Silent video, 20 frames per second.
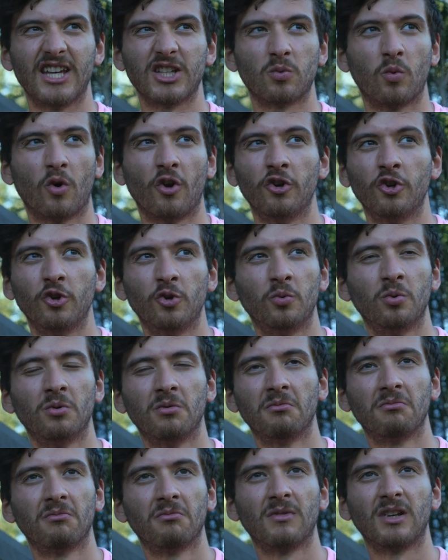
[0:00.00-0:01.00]
want to
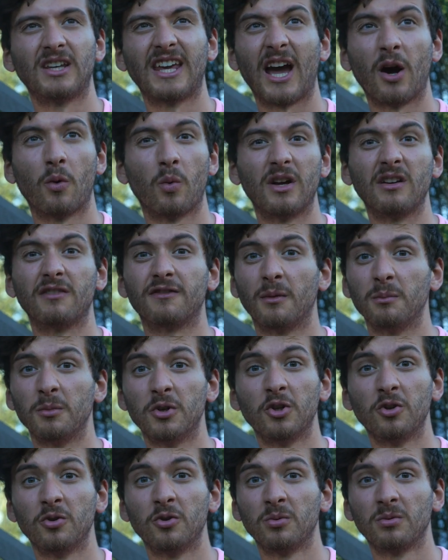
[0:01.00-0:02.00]
get away from
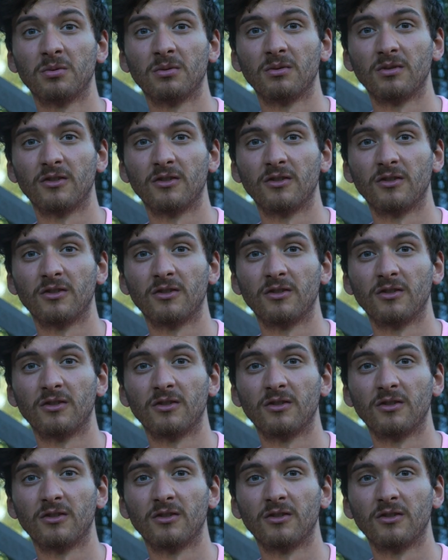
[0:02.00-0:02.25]
you,